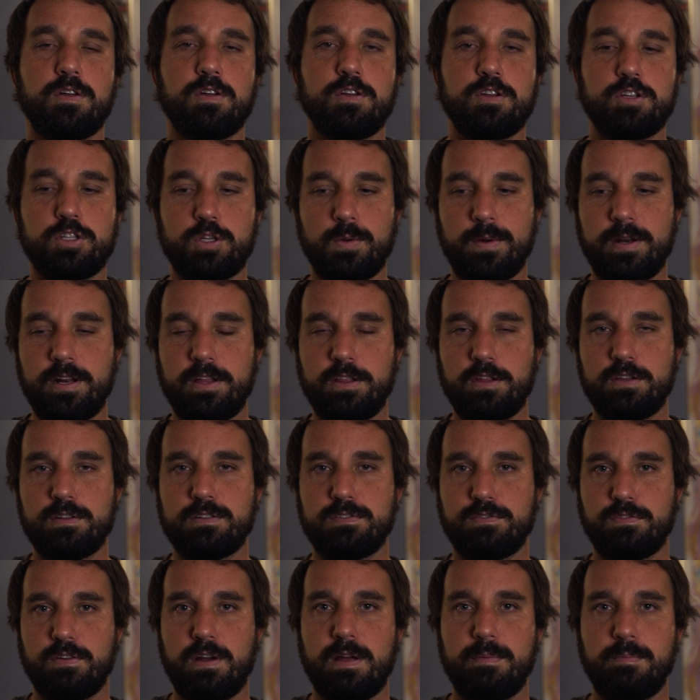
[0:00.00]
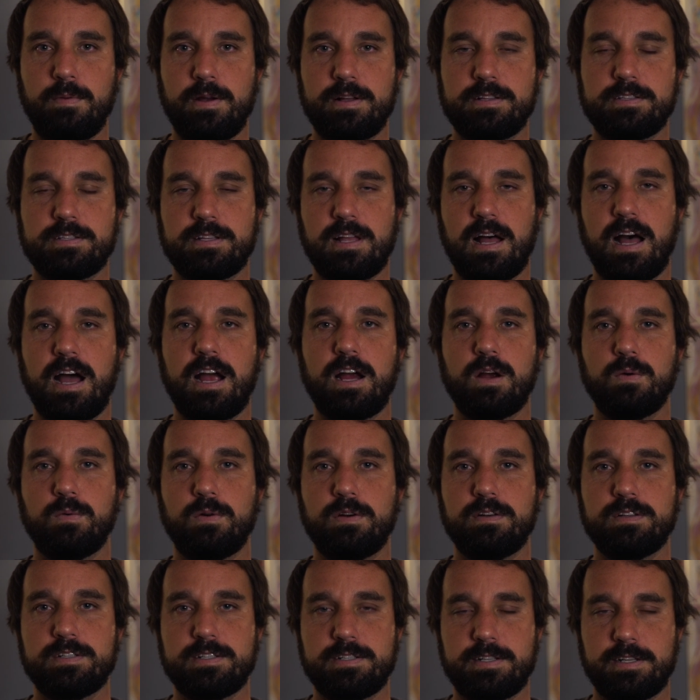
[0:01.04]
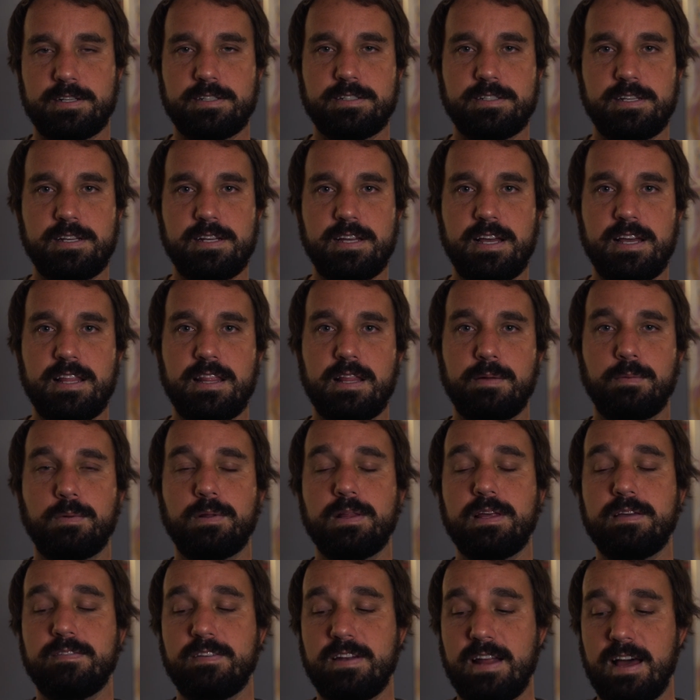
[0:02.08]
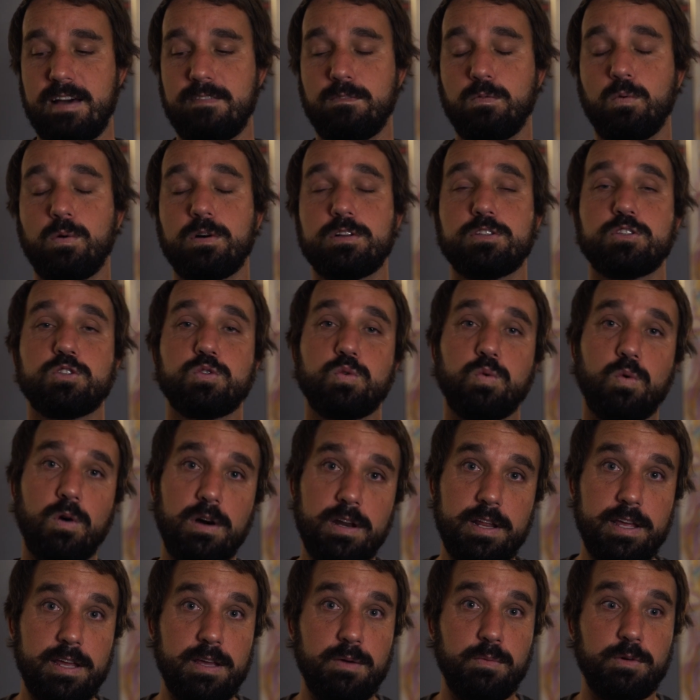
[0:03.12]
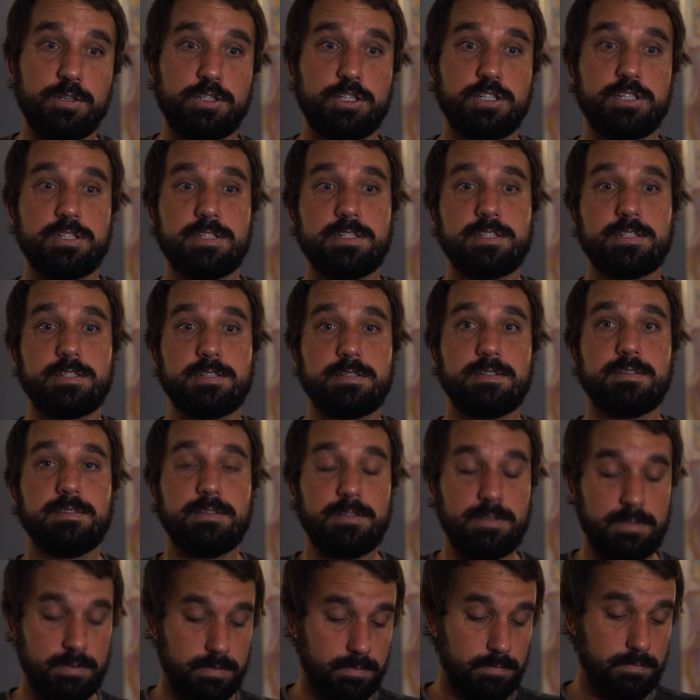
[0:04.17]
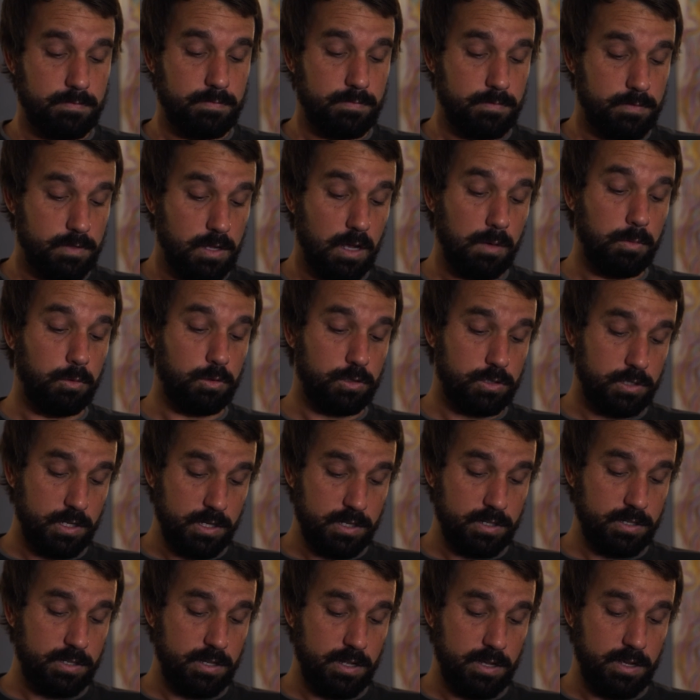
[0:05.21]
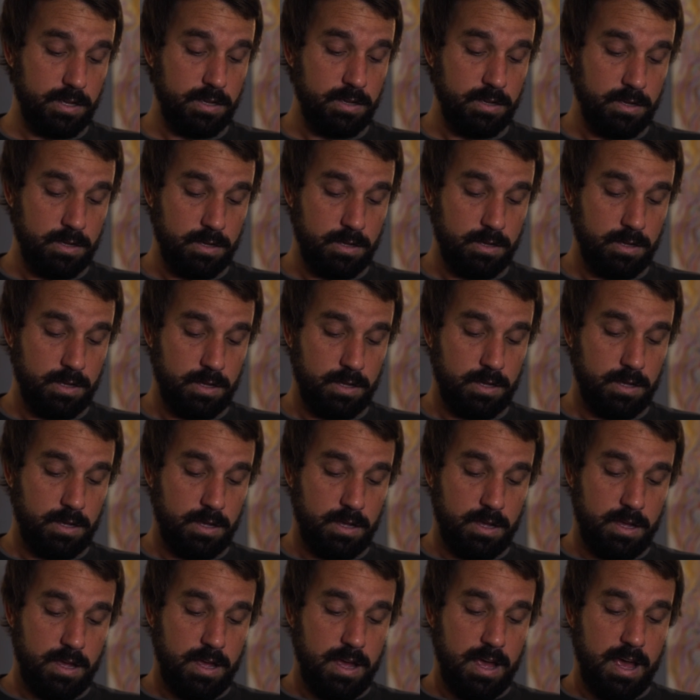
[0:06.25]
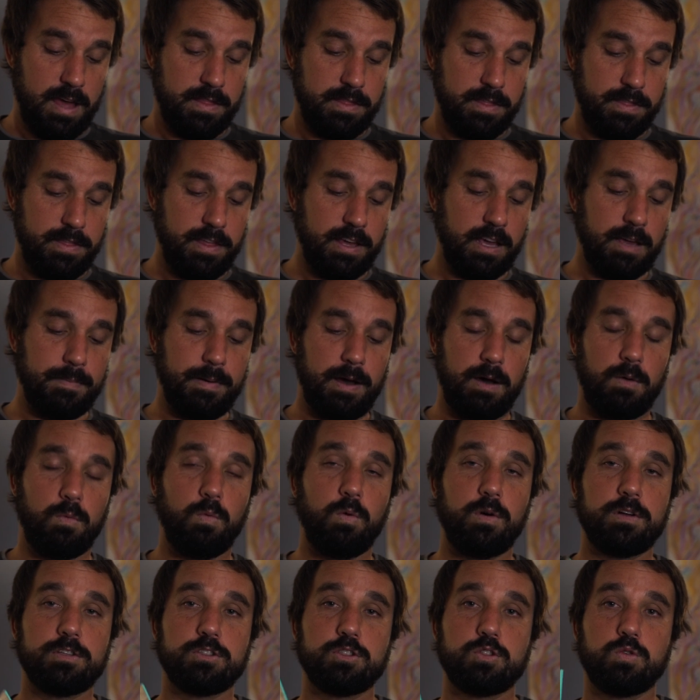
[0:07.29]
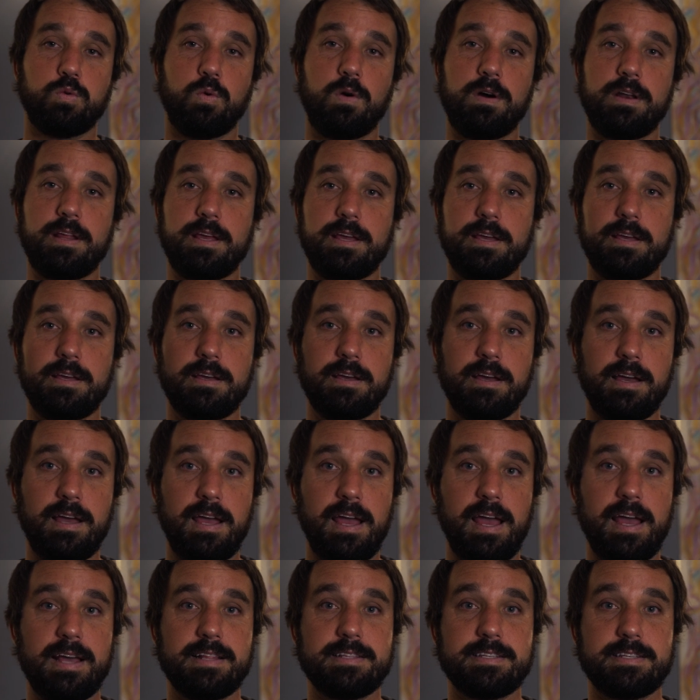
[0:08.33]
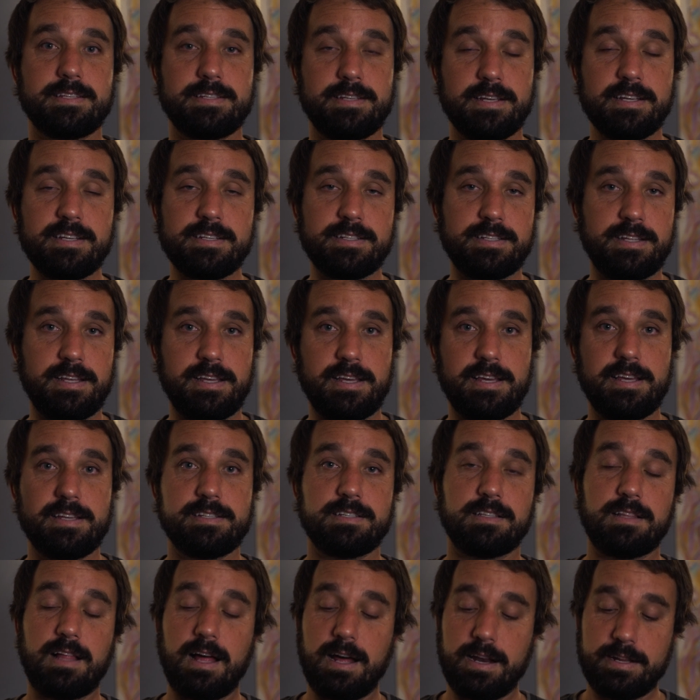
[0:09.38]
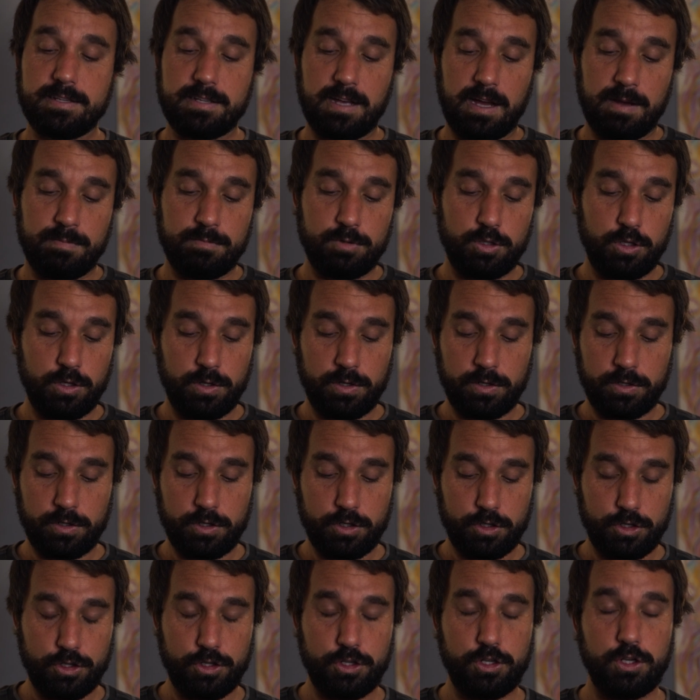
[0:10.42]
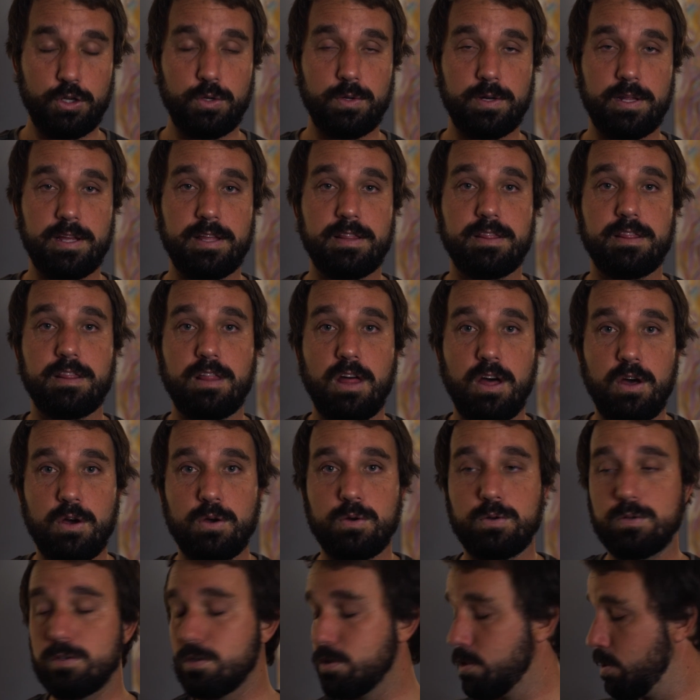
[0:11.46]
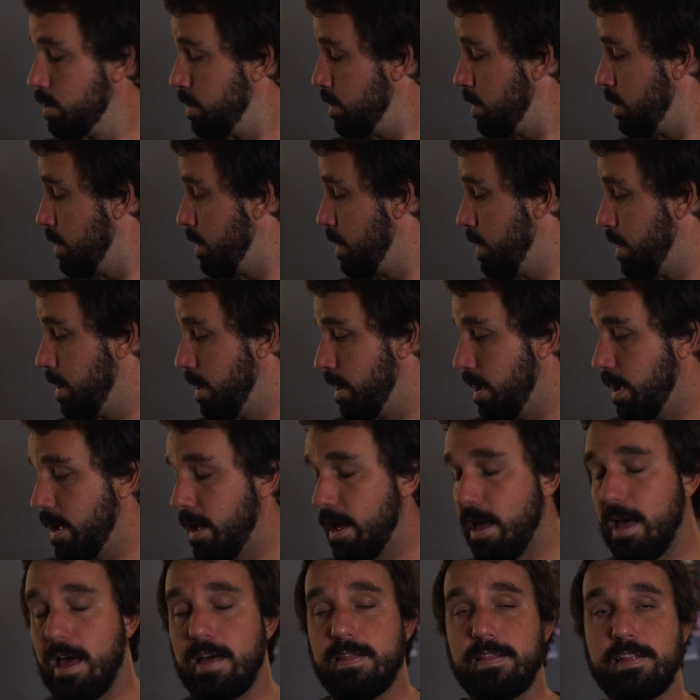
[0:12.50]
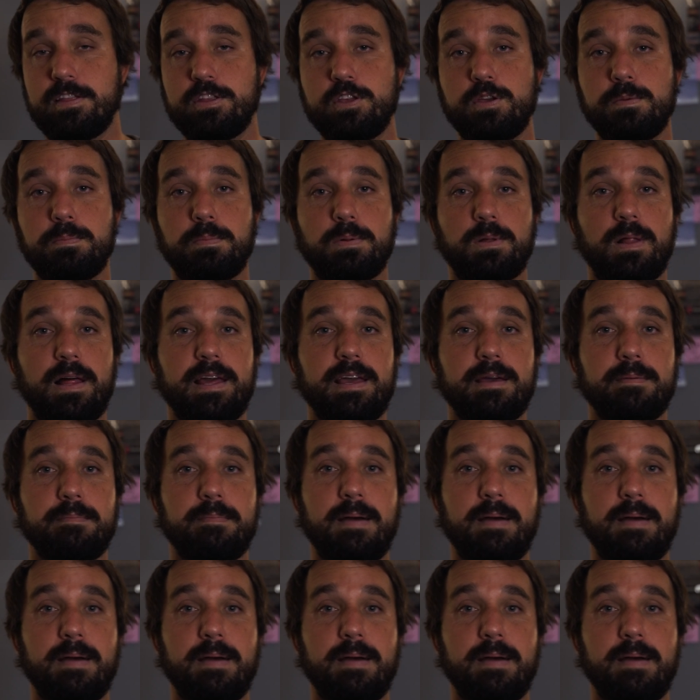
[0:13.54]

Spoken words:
so any of those frame rates, the higher one, 60, and then we'll even have 120, which is double 60. And the thing about 120 and 60 is a lot of times you can just shoot in those, and then you play them